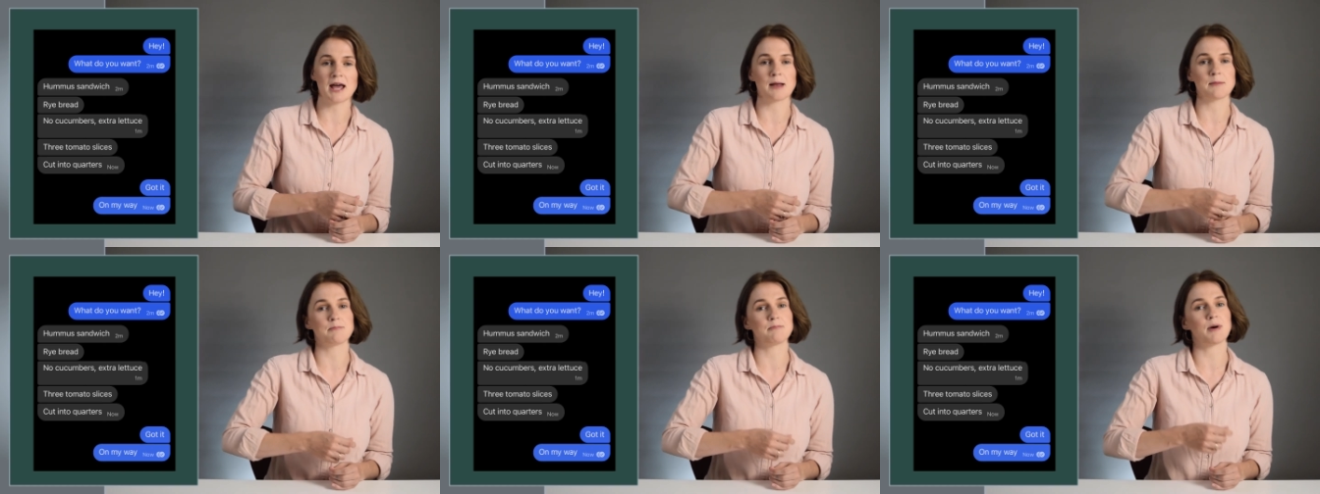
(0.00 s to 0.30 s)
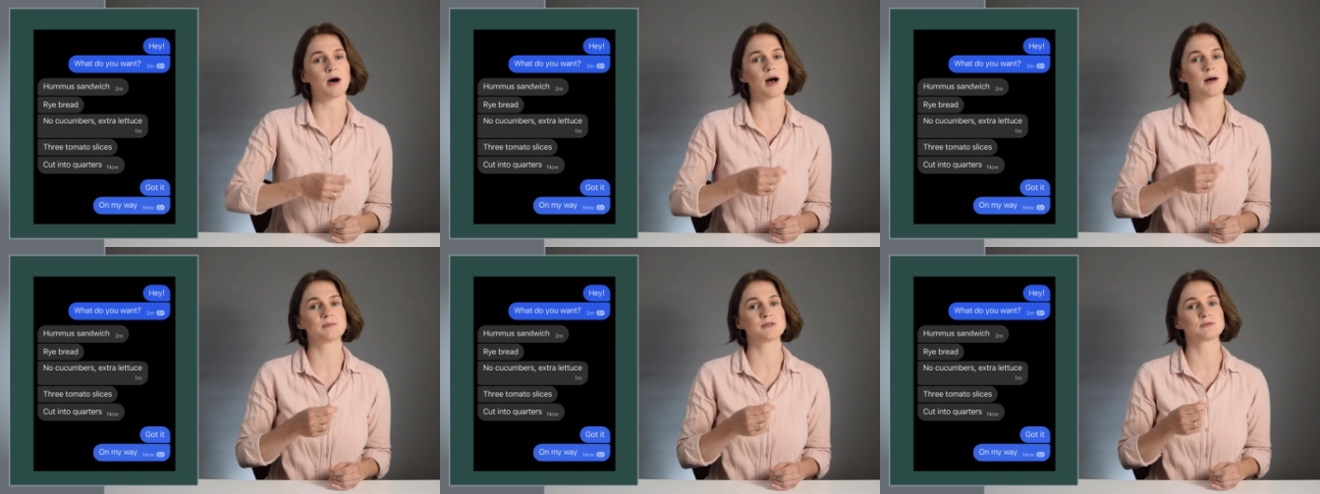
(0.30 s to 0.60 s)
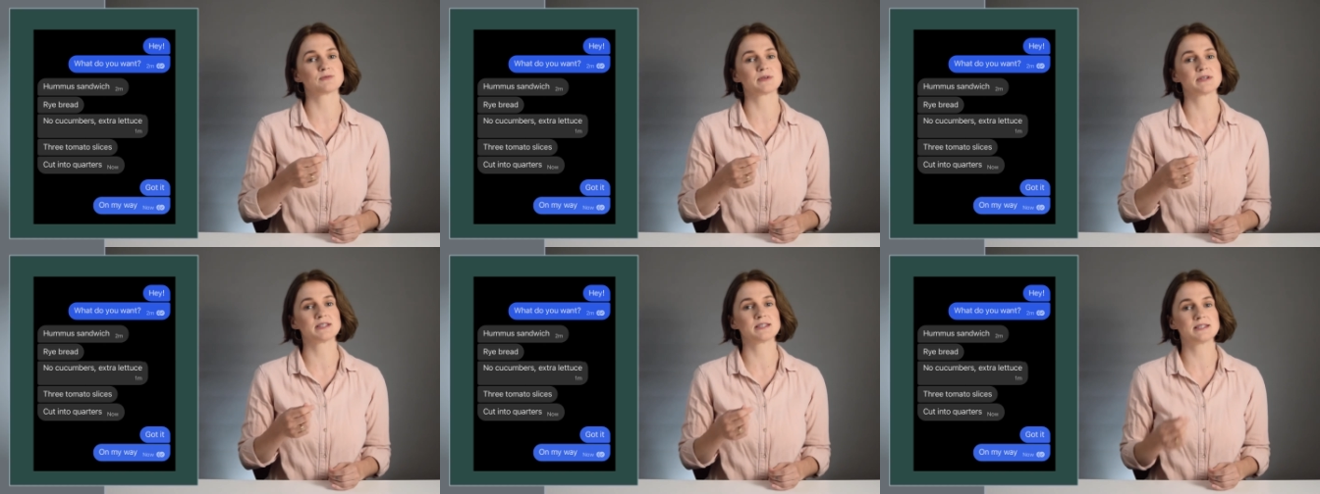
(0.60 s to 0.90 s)
and
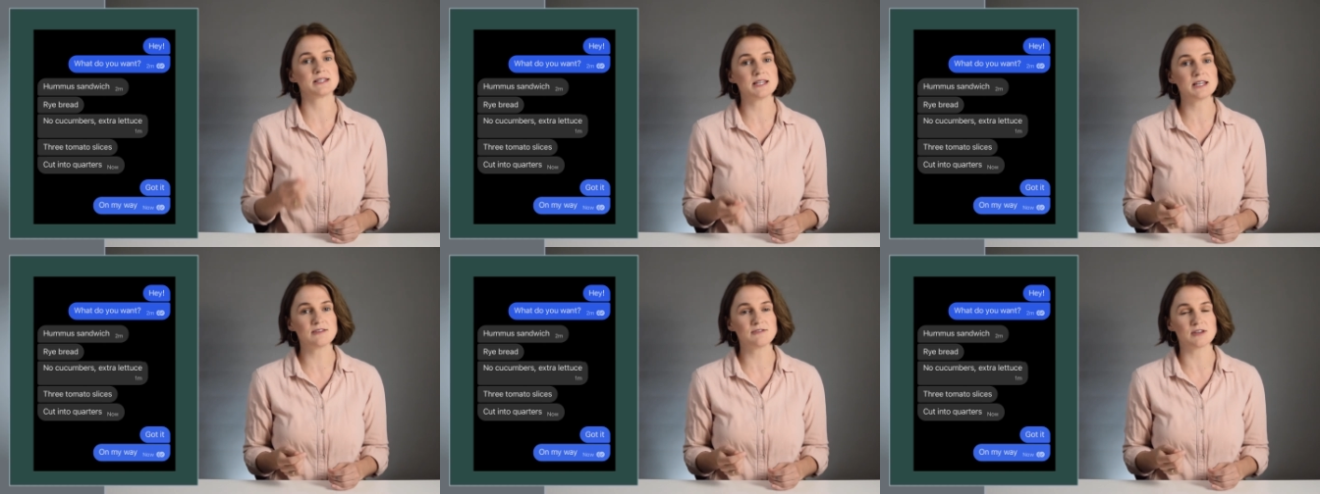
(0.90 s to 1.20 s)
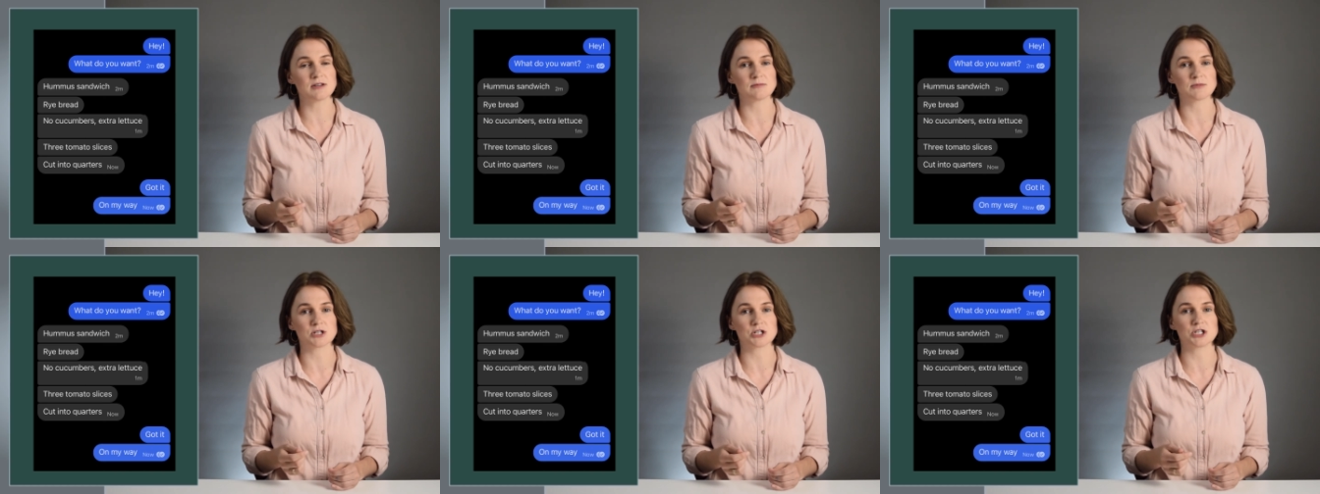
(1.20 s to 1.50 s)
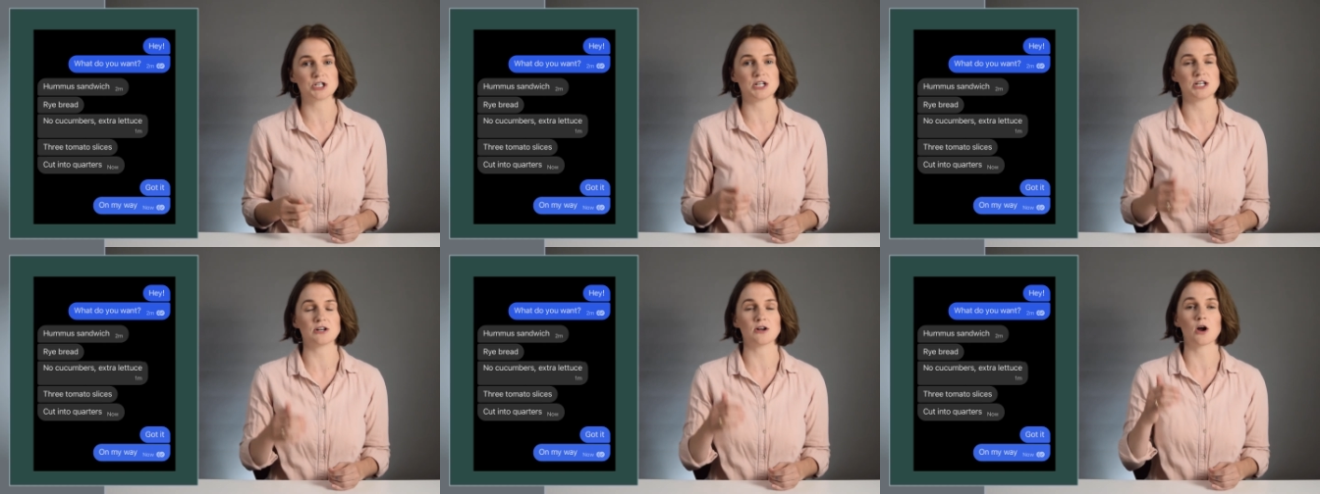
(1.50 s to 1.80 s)
Bob's receiving
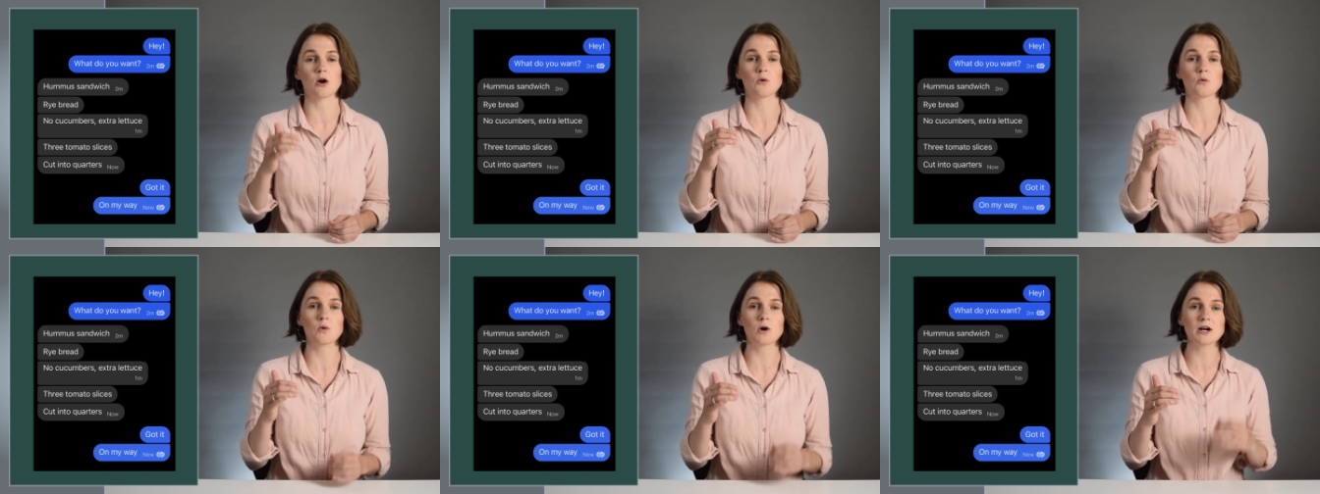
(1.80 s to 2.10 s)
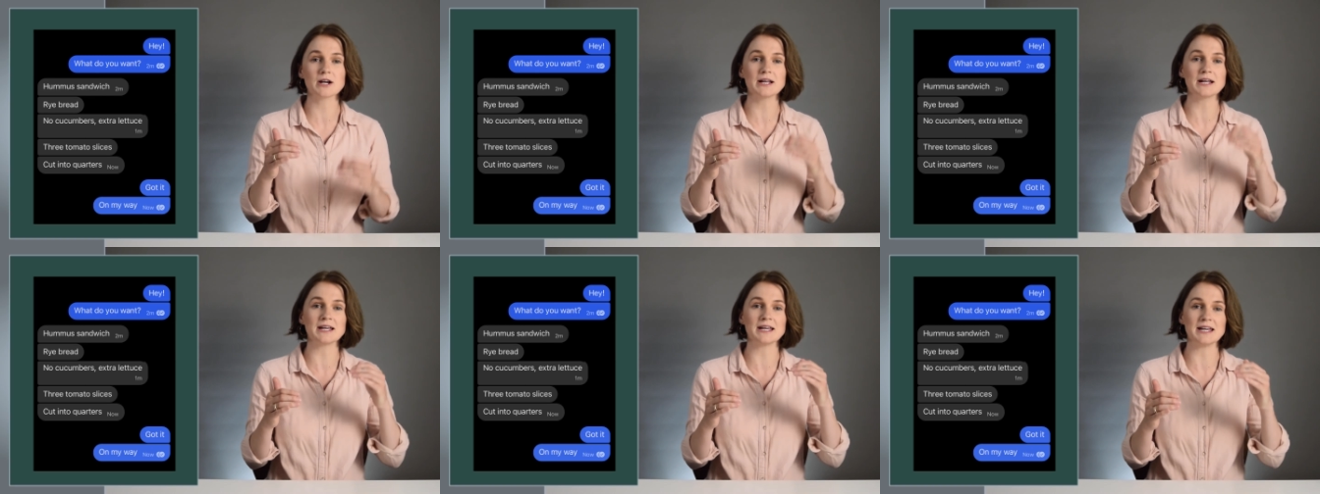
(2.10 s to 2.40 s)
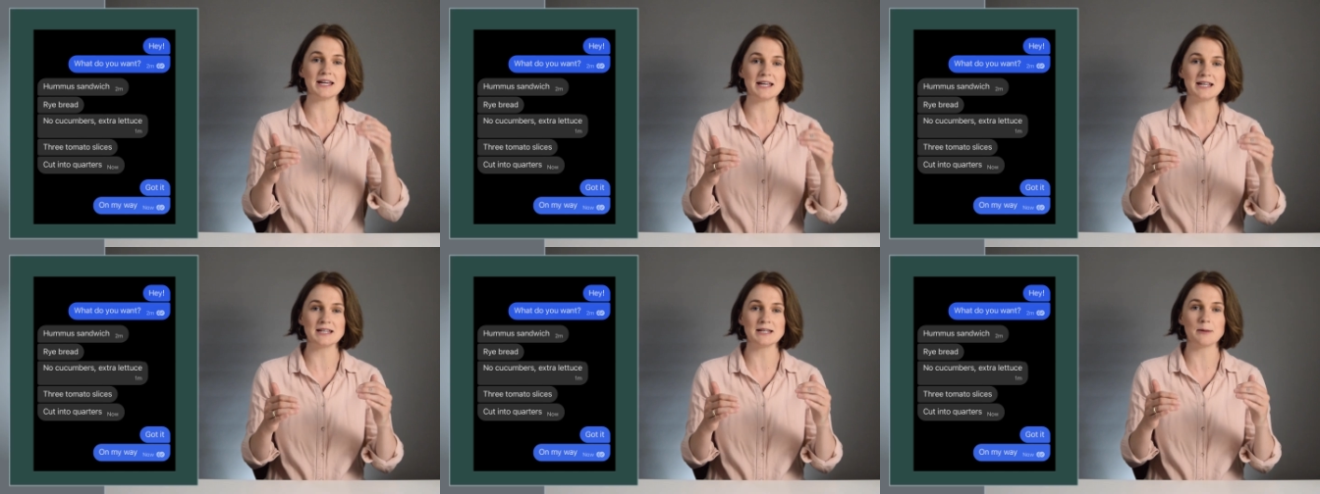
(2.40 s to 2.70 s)
machine are working
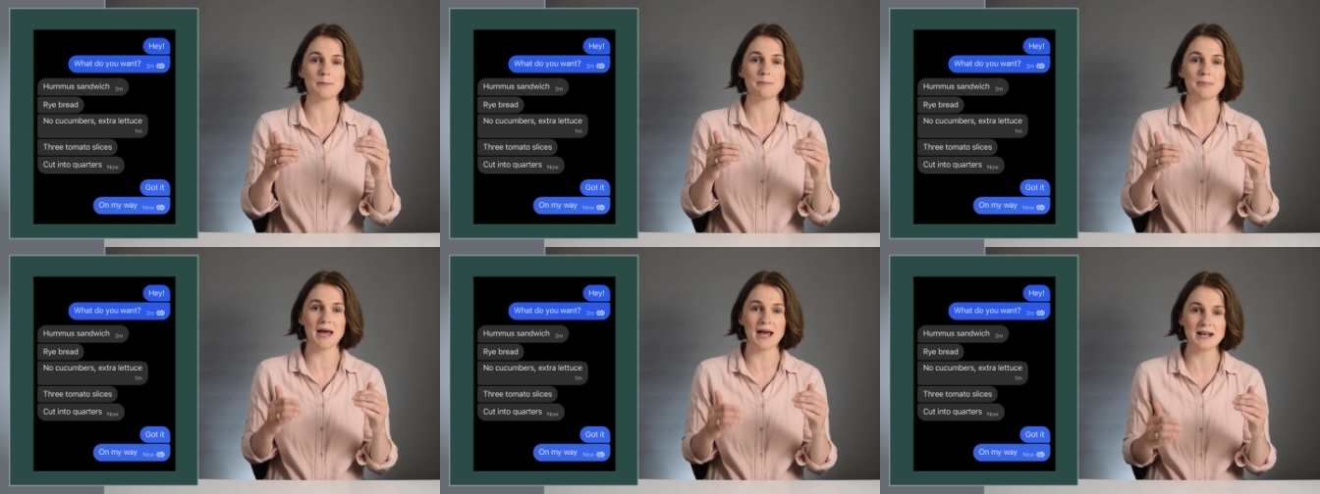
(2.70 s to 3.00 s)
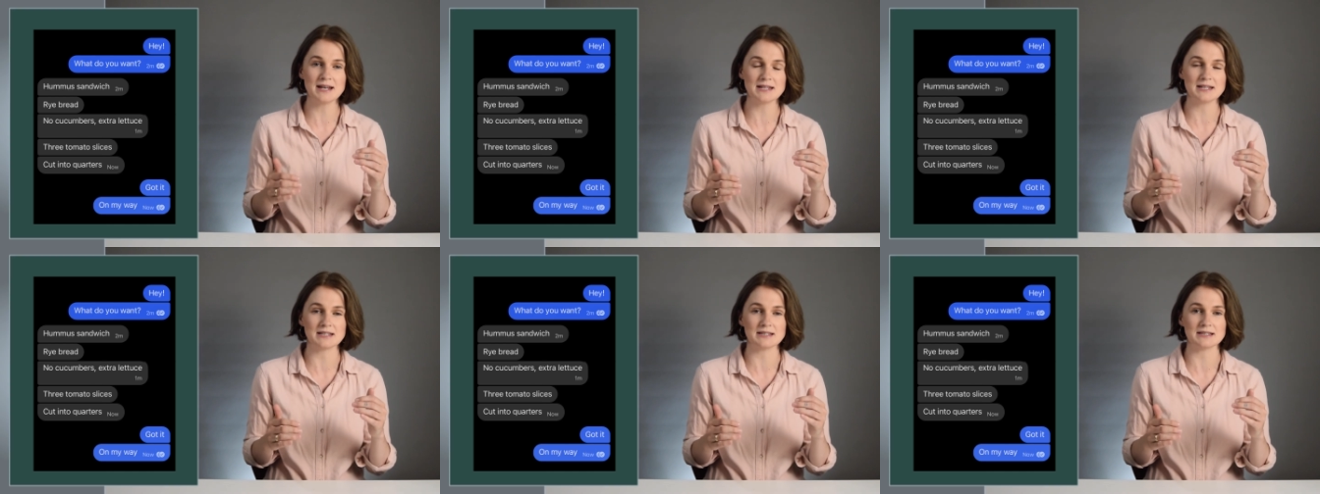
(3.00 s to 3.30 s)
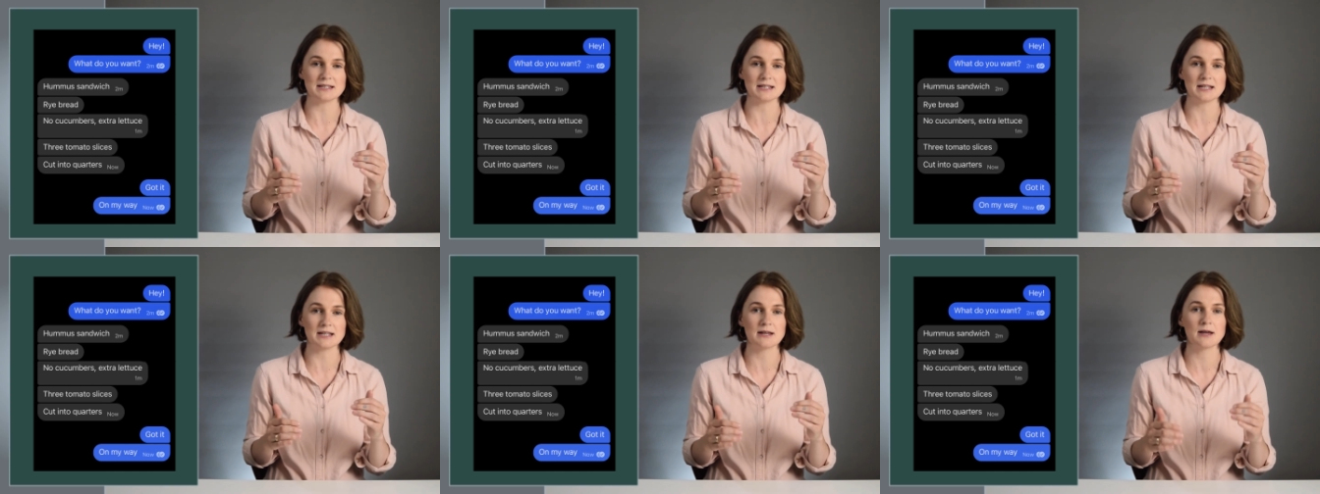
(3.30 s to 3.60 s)

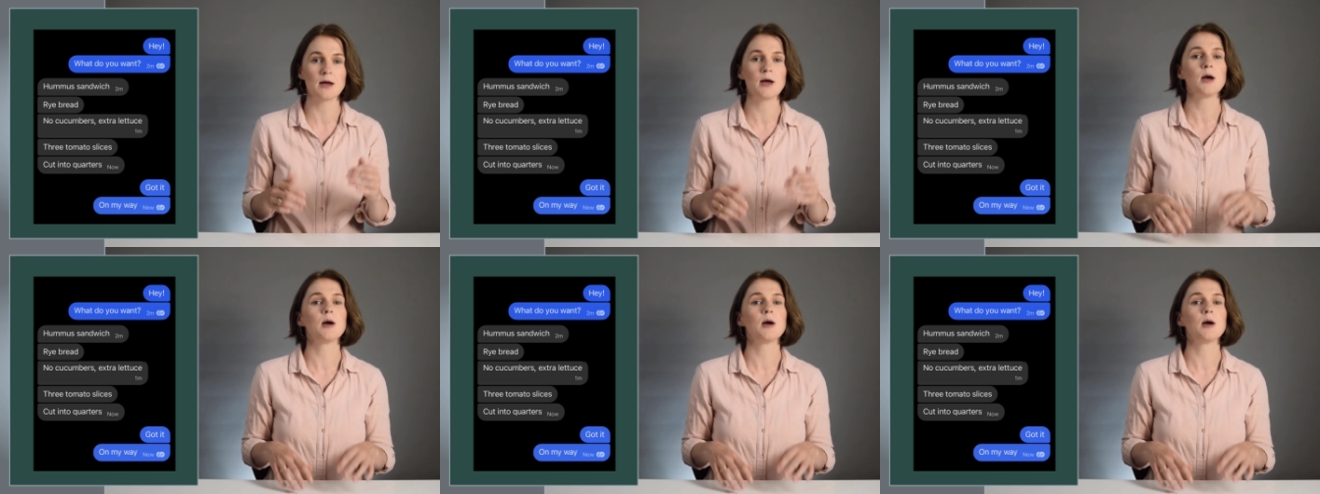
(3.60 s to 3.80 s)
independently,